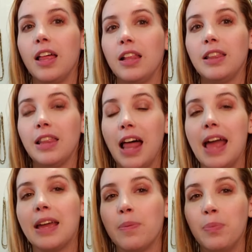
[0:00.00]

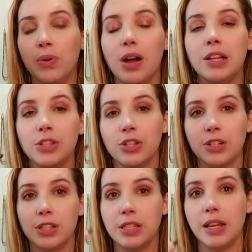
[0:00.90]
like bronzer
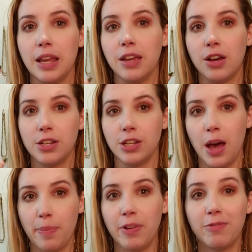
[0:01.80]
sitting on
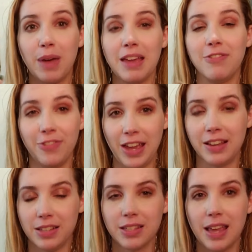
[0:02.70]
top of my
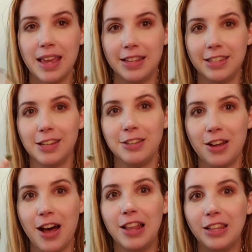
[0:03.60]
face. It did
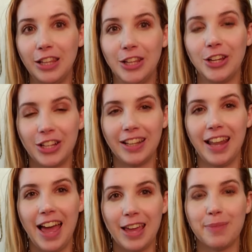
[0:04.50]
not look
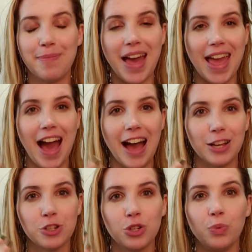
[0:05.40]
like my
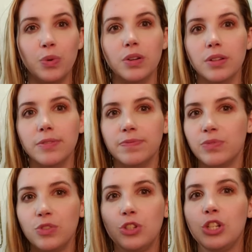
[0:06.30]
actual
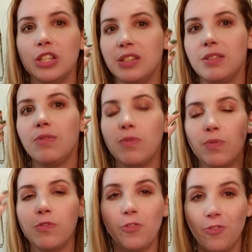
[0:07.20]
just
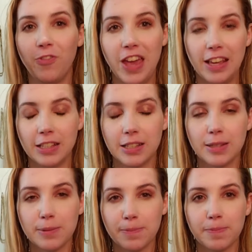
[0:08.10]
face.